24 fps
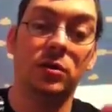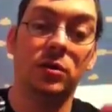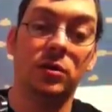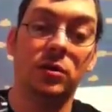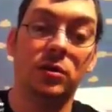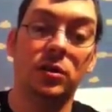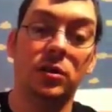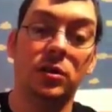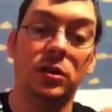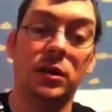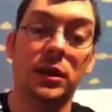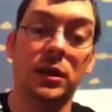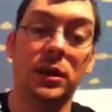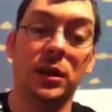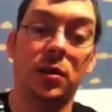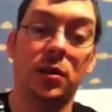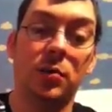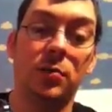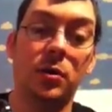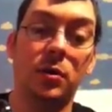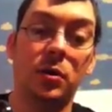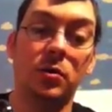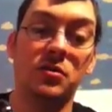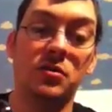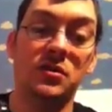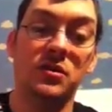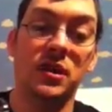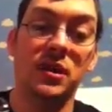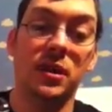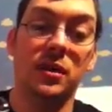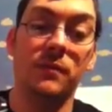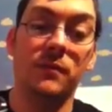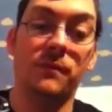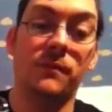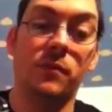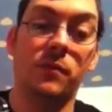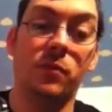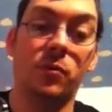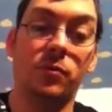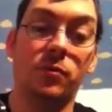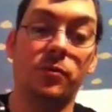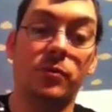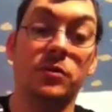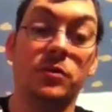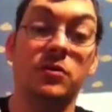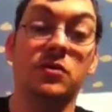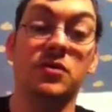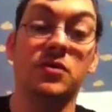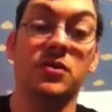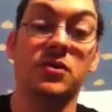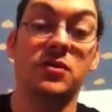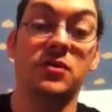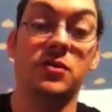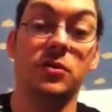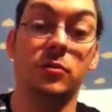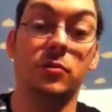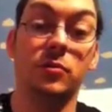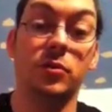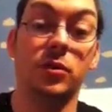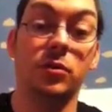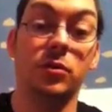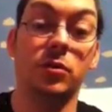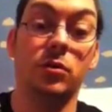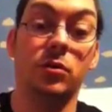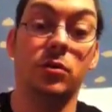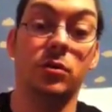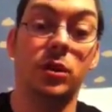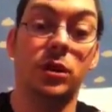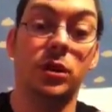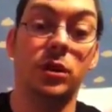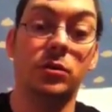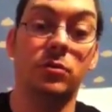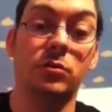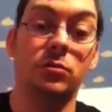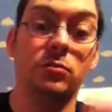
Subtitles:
The elbow, he's got full 360-degree turning,